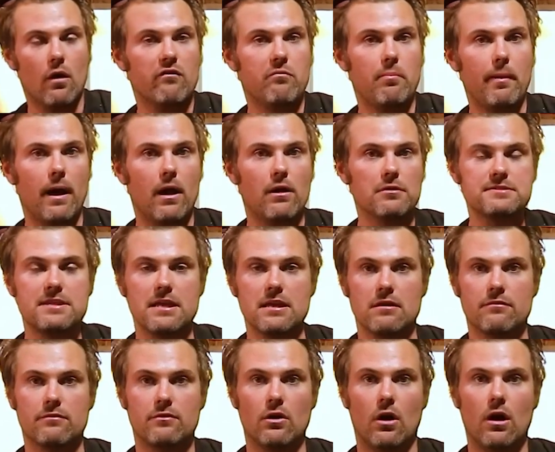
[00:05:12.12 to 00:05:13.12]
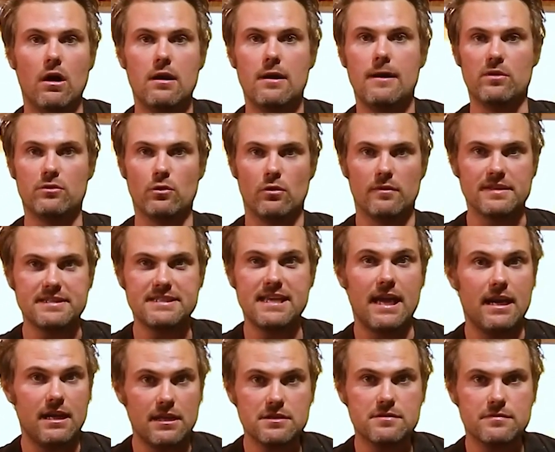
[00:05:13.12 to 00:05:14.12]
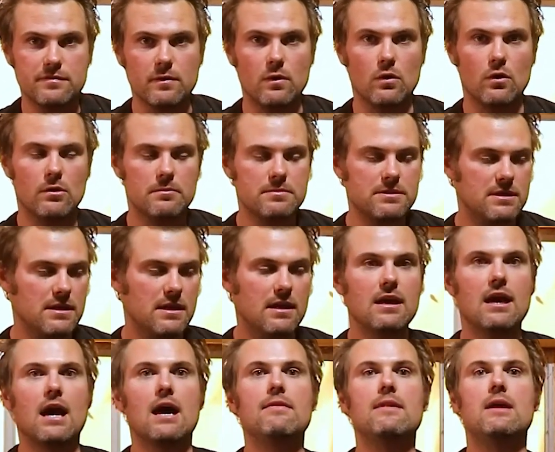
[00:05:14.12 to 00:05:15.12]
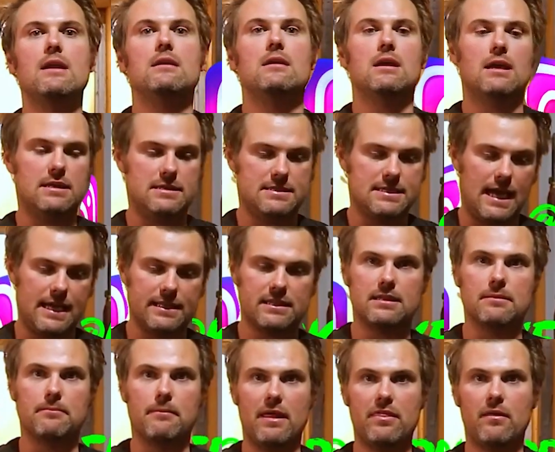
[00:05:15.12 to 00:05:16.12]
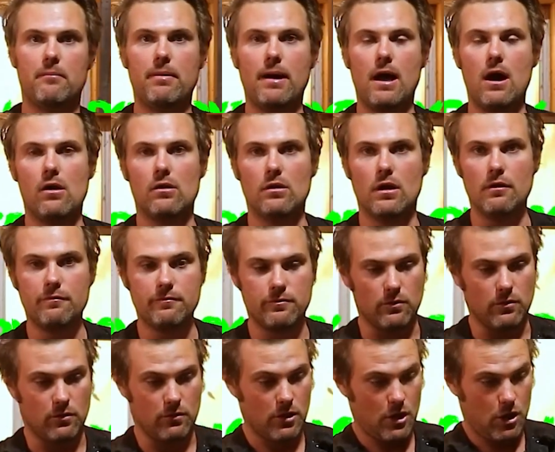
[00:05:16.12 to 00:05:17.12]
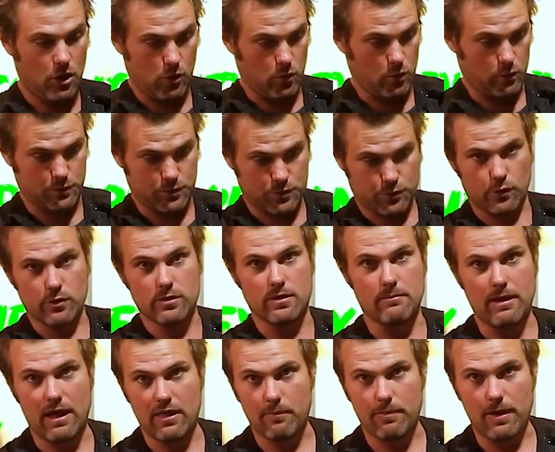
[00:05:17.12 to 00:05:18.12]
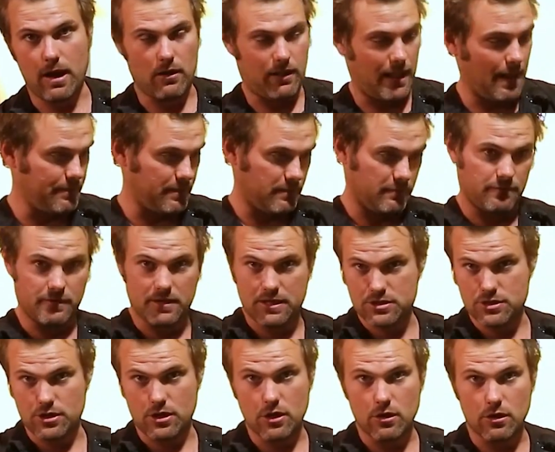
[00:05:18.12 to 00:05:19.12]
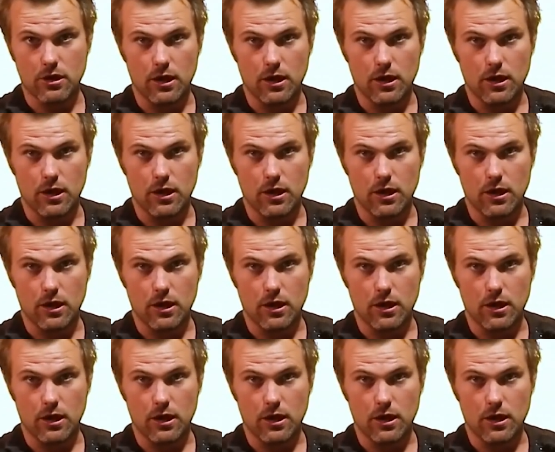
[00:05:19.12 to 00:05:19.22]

of bowls that you've got with all the tenons formed, and then you can take the mother bowl off or true the mother bowl up and finish her